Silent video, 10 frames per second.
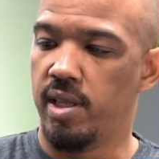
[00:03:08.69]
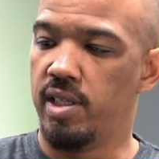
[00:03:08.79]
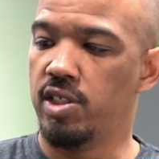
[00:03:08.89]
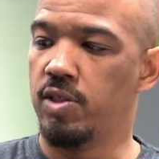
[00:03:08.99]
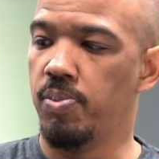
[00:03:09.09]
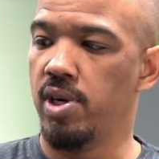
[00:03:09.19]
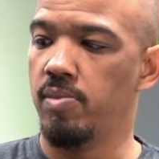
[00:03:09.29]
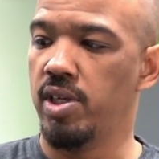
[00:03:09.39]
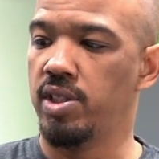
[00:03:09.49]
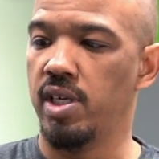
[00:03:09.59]
this is pretty
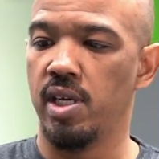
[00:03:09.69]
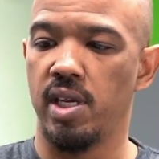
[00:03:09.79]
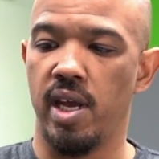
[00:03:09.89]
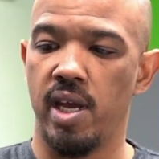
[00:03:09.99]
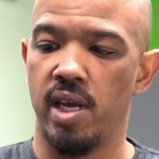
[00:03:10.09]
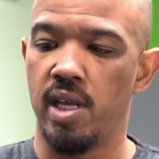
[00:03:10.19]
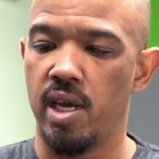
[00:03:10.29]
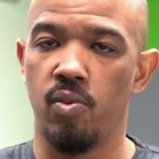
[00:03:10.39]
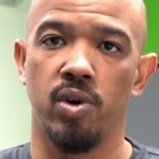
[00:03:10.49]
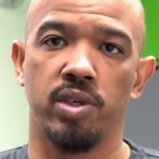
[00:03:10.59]
much it, and
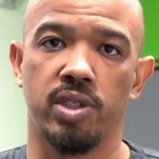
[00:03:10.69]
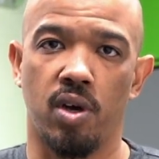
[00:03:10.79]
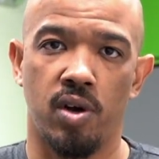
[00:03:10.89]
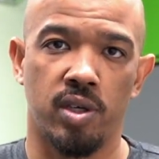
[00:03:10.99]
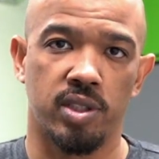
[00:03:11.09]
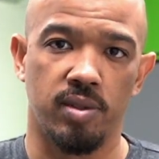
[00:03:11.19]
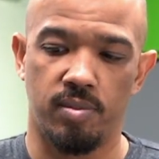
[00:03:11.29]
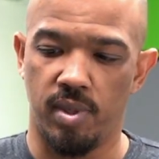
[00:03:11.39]
it works awesome.